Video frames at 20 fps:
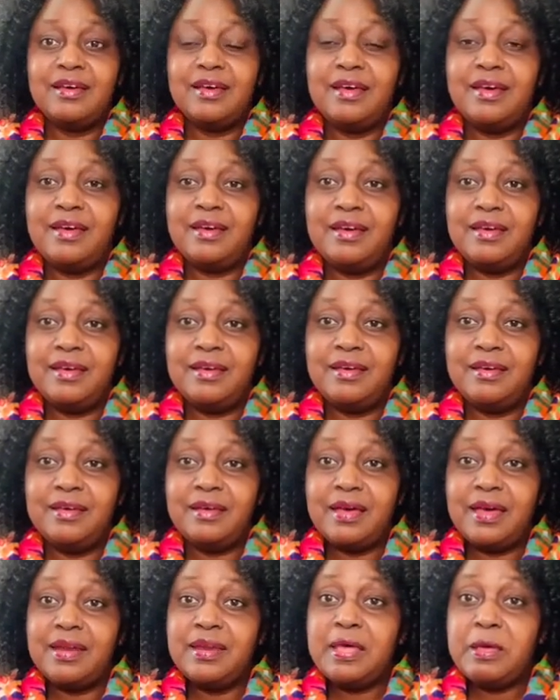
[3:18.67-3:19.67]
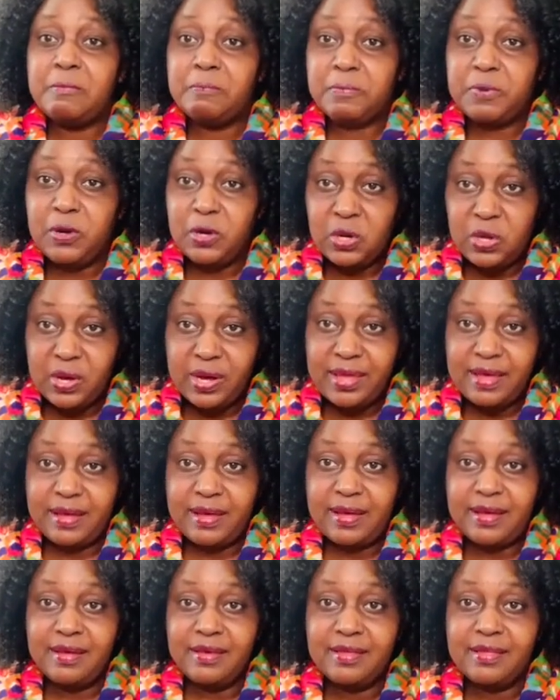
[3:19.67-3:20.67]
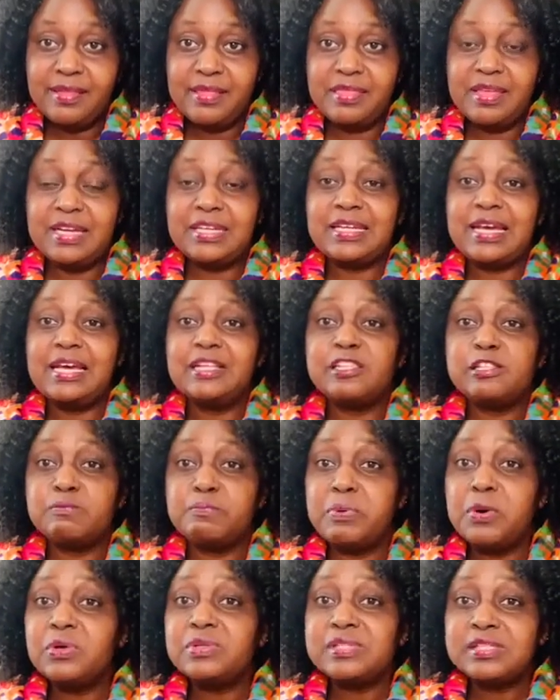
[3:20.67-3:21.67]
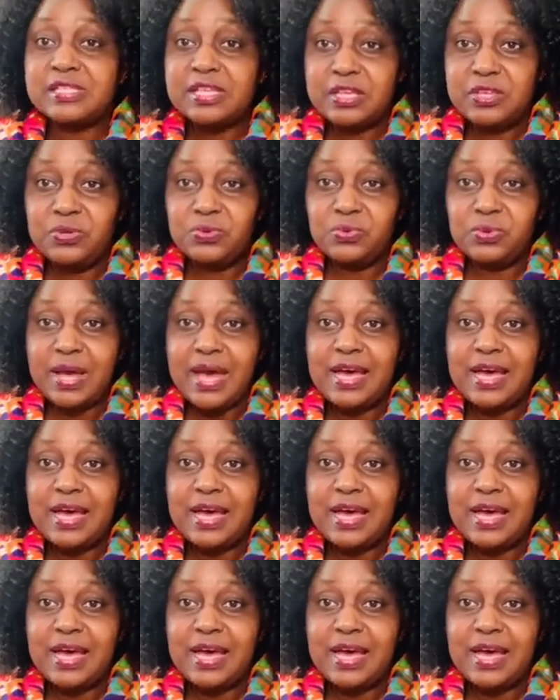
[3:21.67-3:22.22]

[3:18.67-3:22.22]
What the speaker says: an employer that can sponsor you.